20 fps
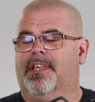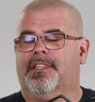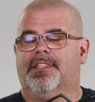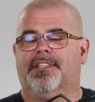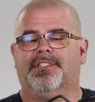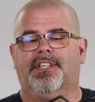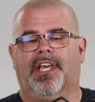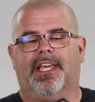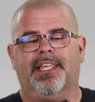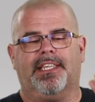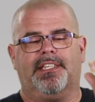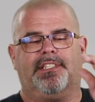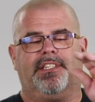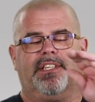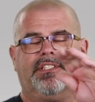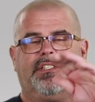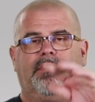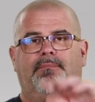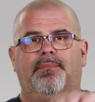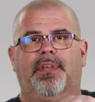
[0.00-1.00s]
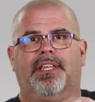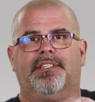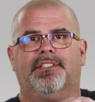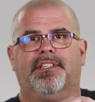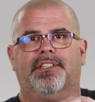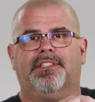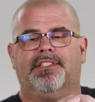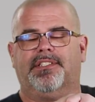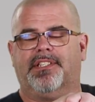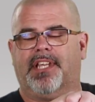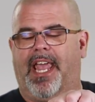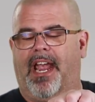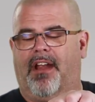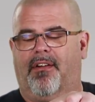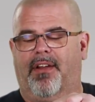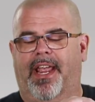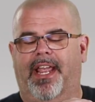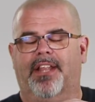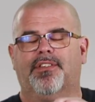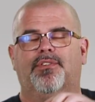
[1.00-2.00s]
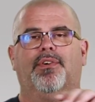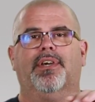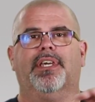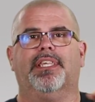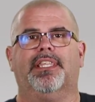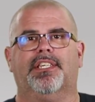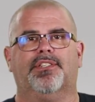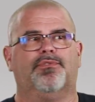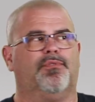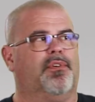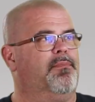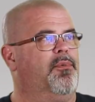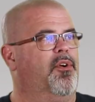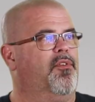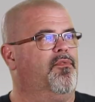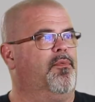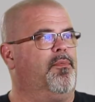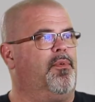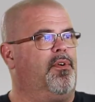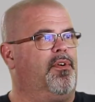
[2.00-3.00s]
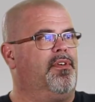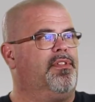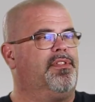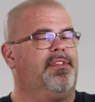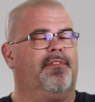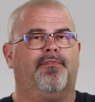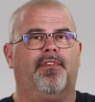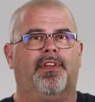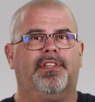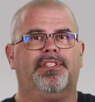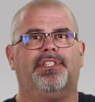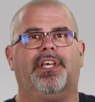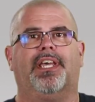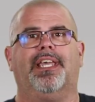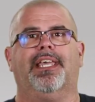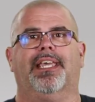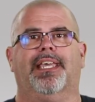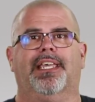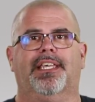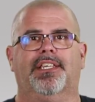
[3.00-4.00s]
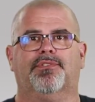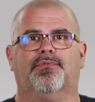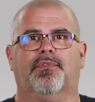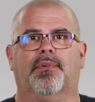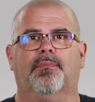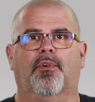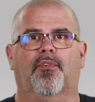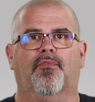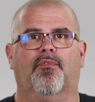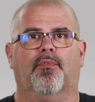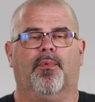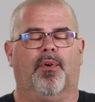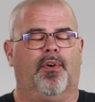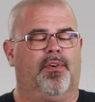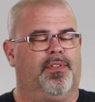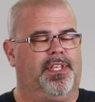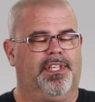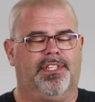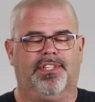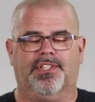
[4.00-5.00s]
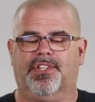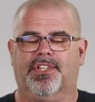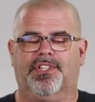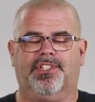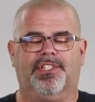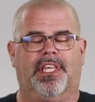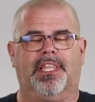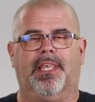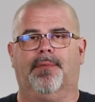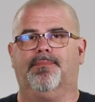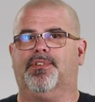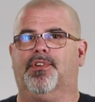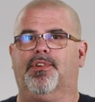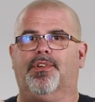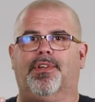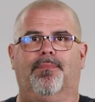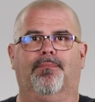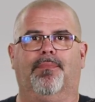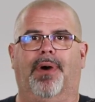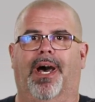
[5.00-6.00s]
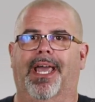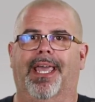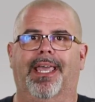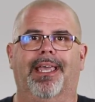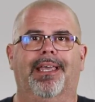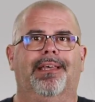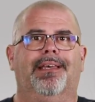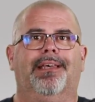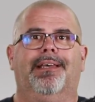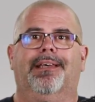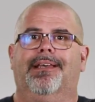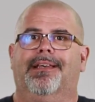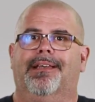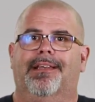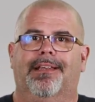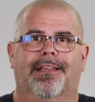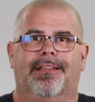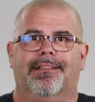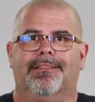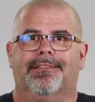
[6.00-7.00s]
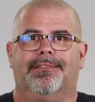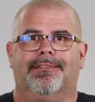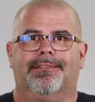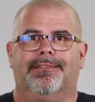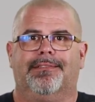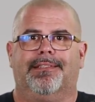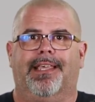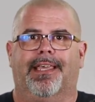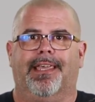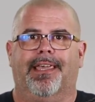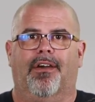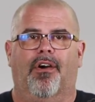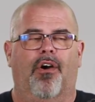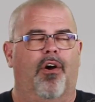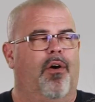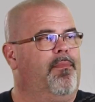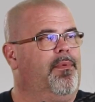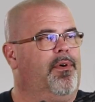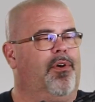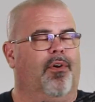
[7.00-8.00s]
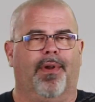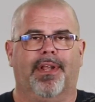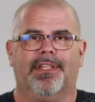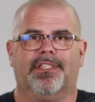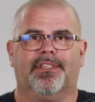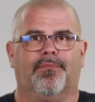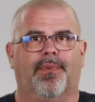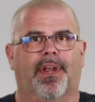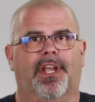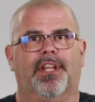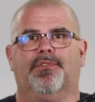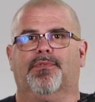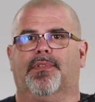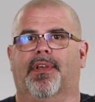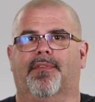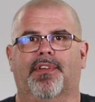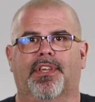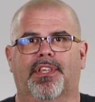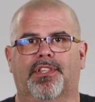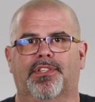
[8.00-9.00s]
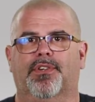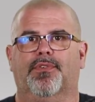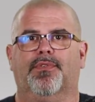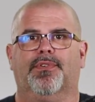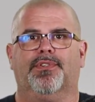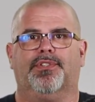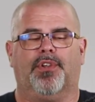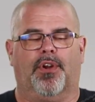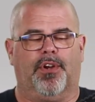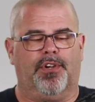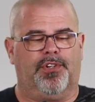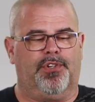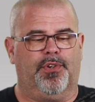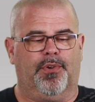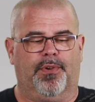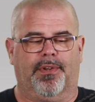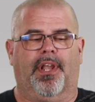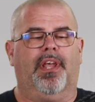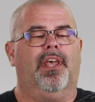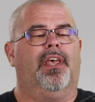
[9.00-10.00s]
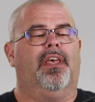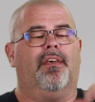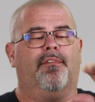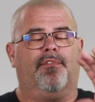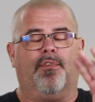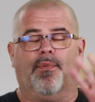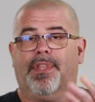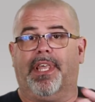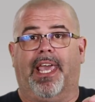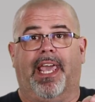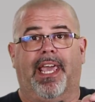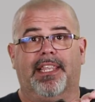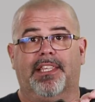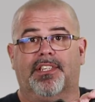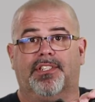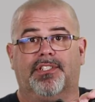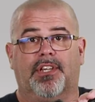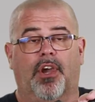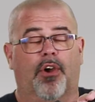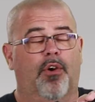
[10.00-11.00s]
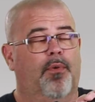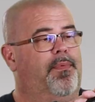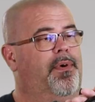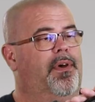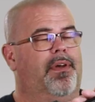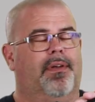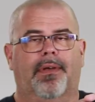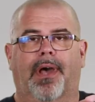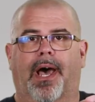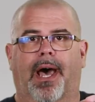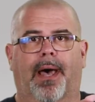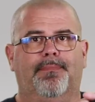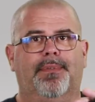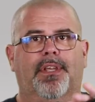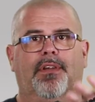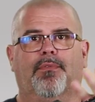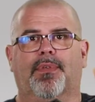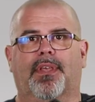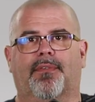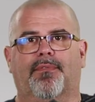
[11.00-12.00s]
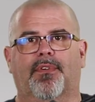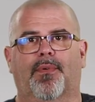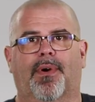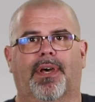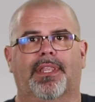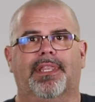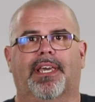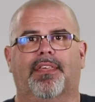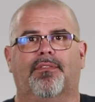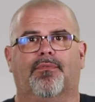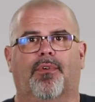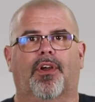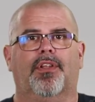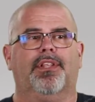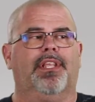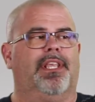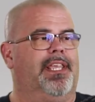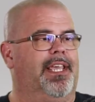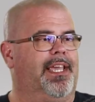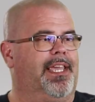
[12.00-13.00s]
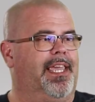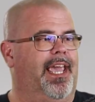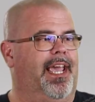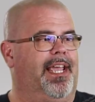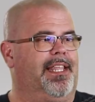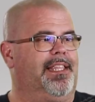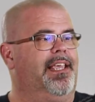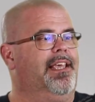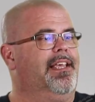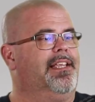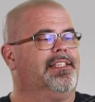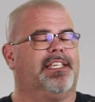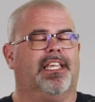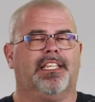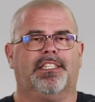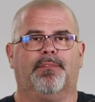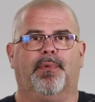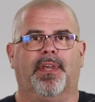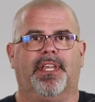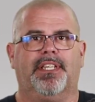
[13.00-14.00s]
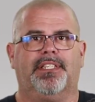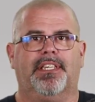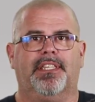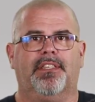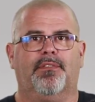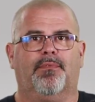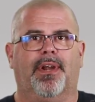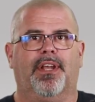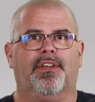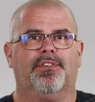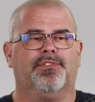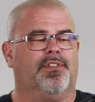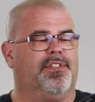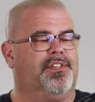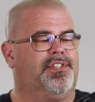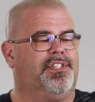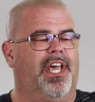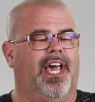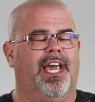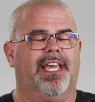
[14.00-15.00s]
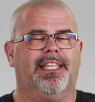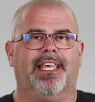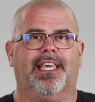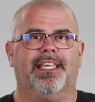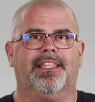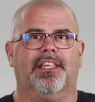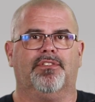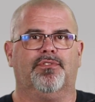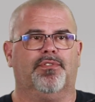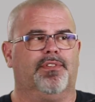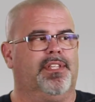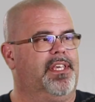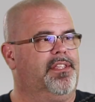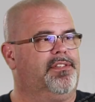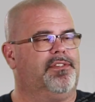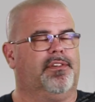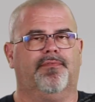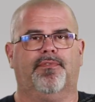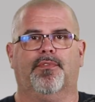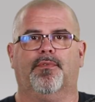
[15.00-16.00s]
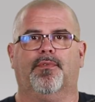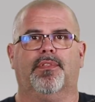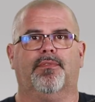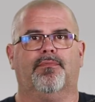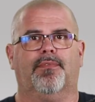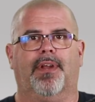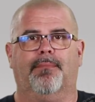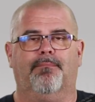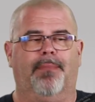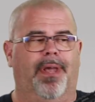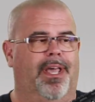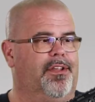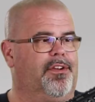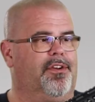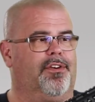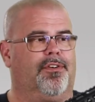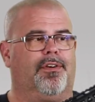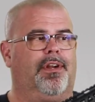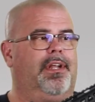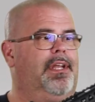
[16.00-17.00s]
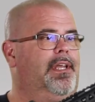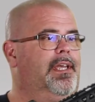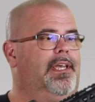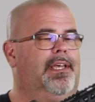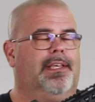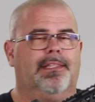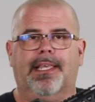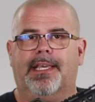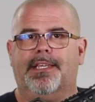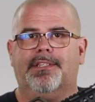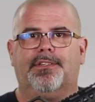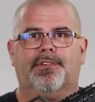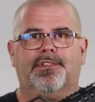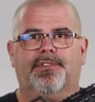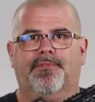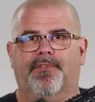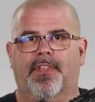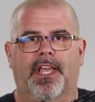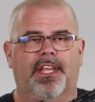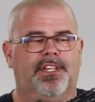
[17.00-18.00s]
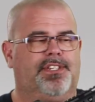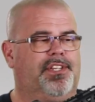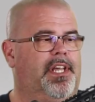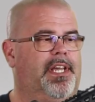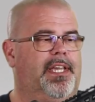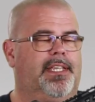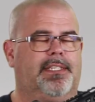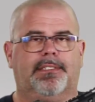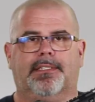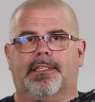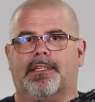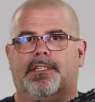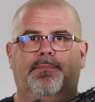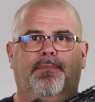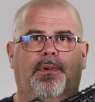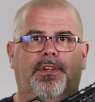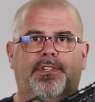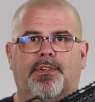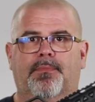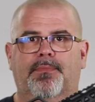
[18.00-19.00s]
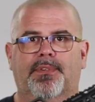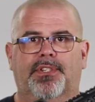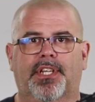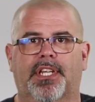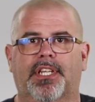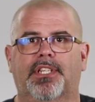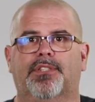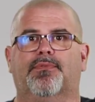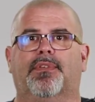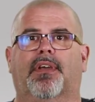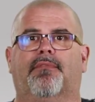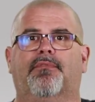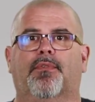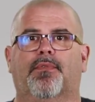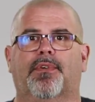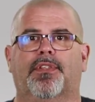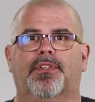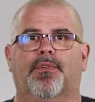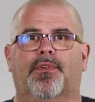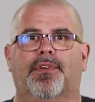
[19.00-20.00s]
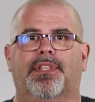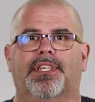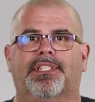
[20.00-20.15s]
The sighting system, yes, this is a carry handle. It is removable. The front sight is removable. This is just set up so you can buy it, take it home, go right to the range, whatever you're gonna do, and start shooting. If you wanna add a scope, optic, whatever you want later on, you can. It's got the Picatinny rails on the side and underneath, so if you want to mount your lasers, flashlights, espresso machines, whatever you want to do on